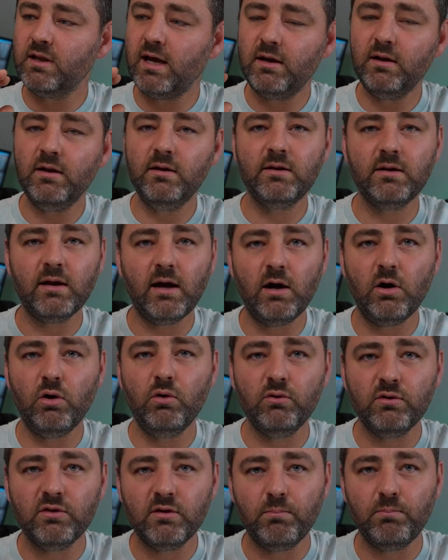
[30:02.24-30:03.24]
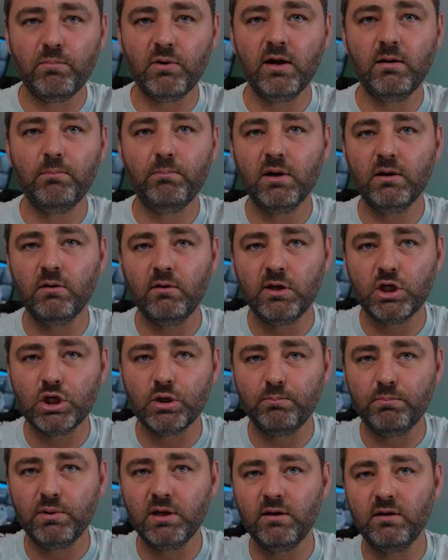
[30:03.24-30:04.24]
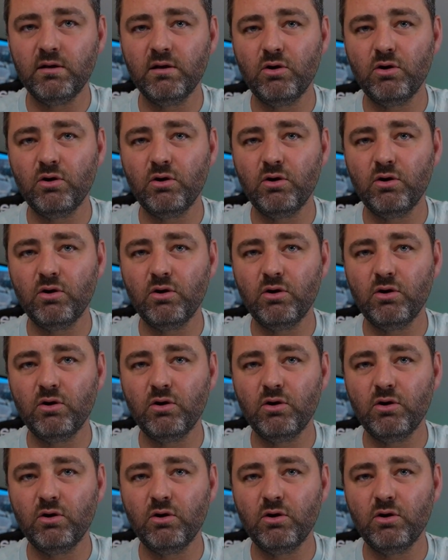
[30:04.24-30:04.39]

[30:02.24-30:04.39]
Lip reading: that is how the brake pedals should be.